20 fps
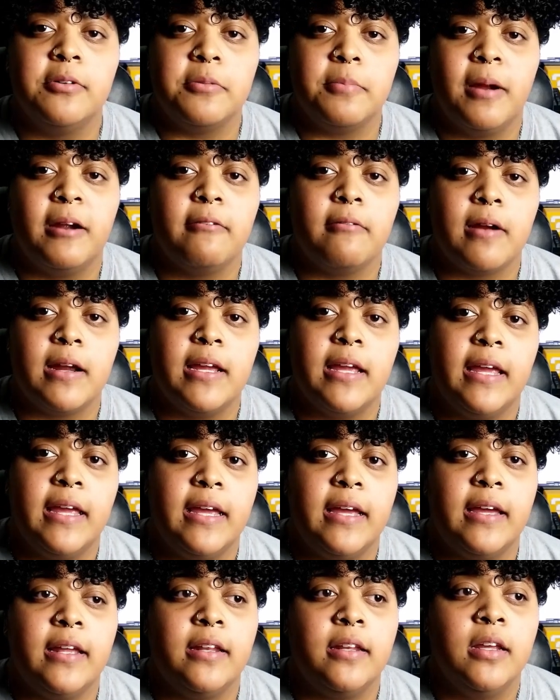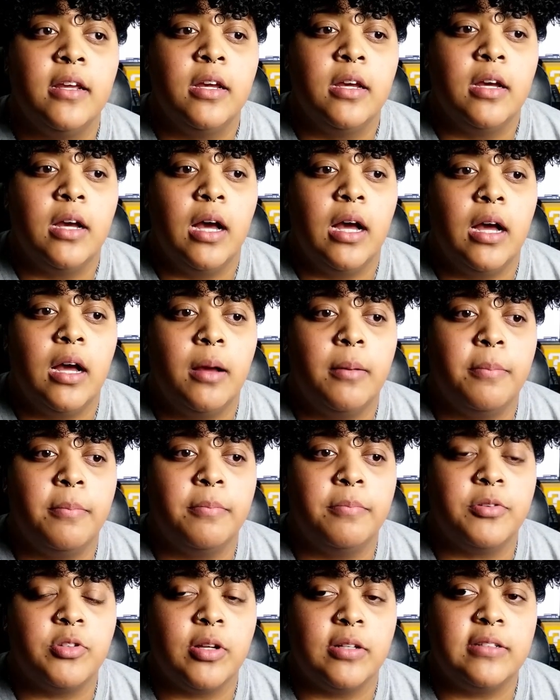with my right hand.
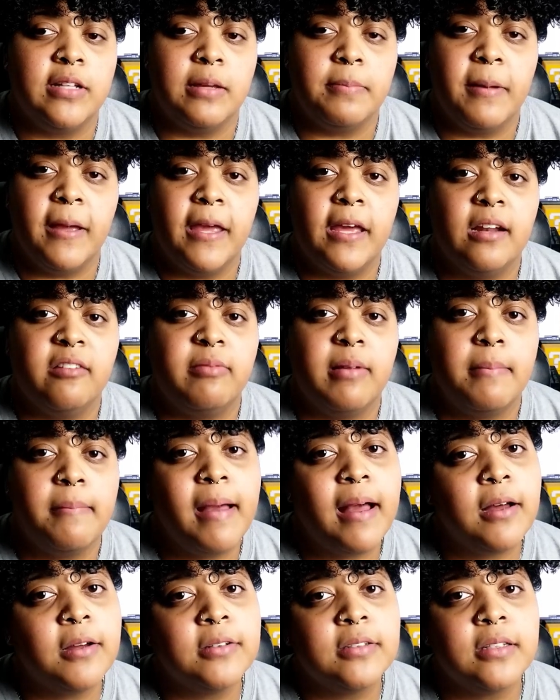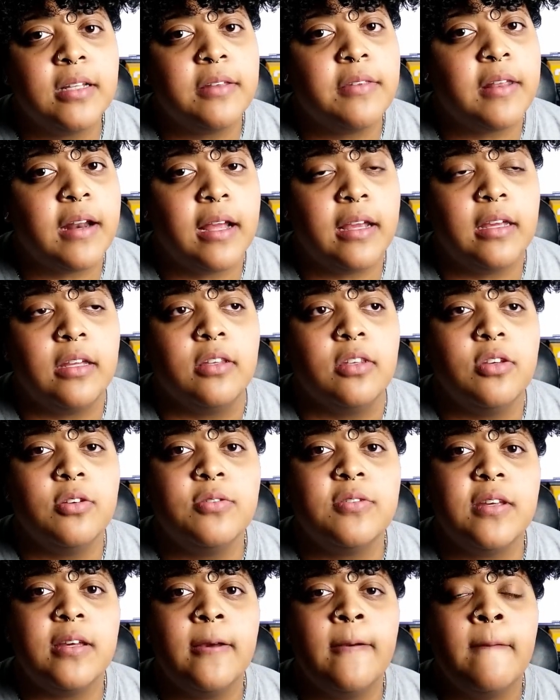Um, so I take my hand off my mouse, and then I can
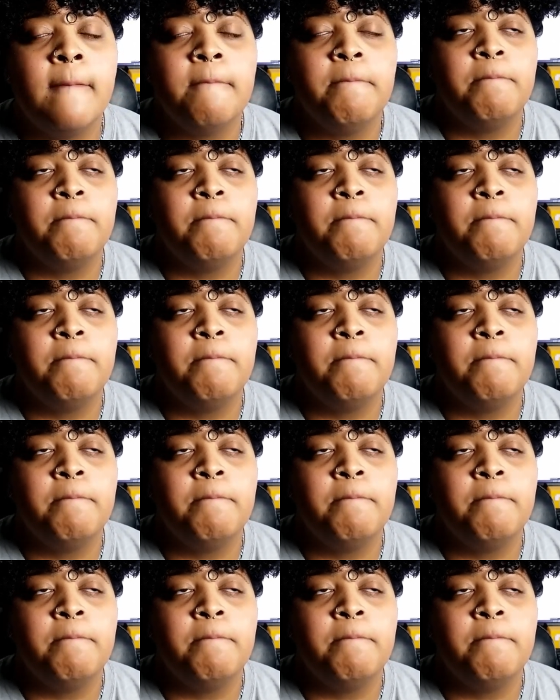use it.